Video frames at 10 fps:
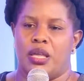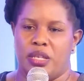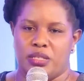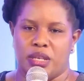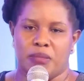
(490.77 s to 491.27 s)

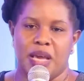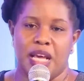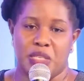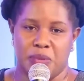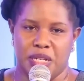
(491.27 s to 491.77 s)
Yes, and my
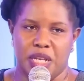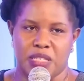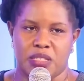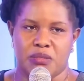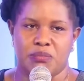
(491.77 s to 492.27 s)
husband
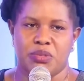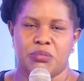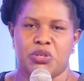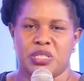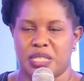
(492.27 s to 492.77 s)
asked,
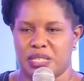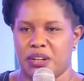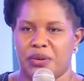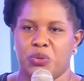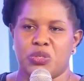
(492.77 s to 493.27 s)
because the
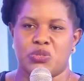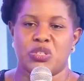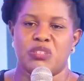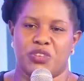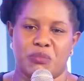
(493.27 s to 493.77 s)
salary was
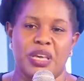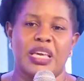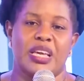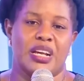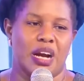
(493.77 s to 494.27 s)
not even
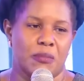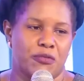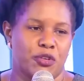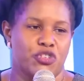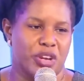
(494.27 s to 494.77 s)
making up
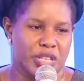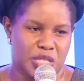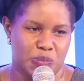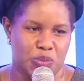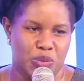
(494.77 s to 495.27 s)
for
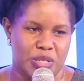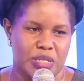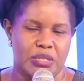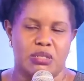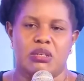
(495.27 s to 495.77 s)

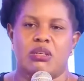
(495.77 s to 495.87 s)
transport.